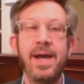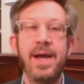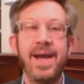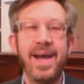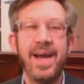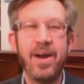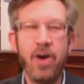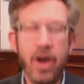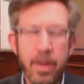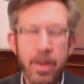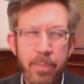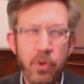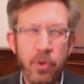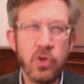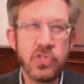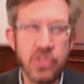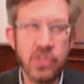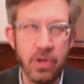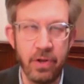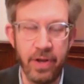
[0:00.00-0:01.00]
And on a
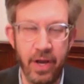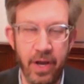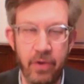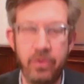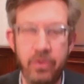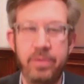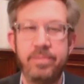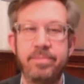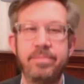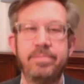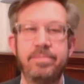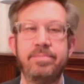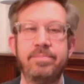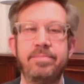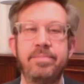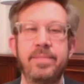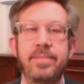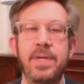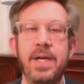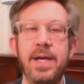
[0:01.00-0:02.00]
personal note,
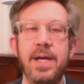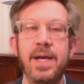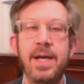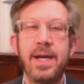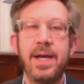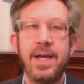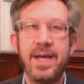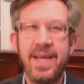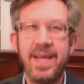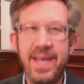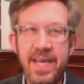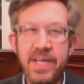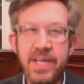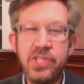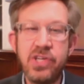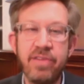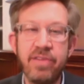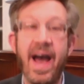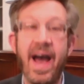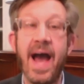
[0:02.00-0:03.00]

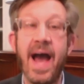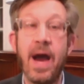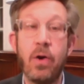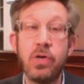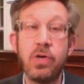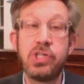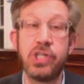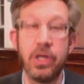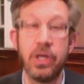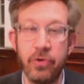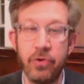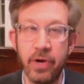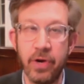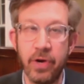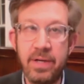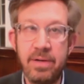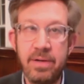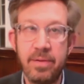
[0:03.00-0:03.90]
each of our children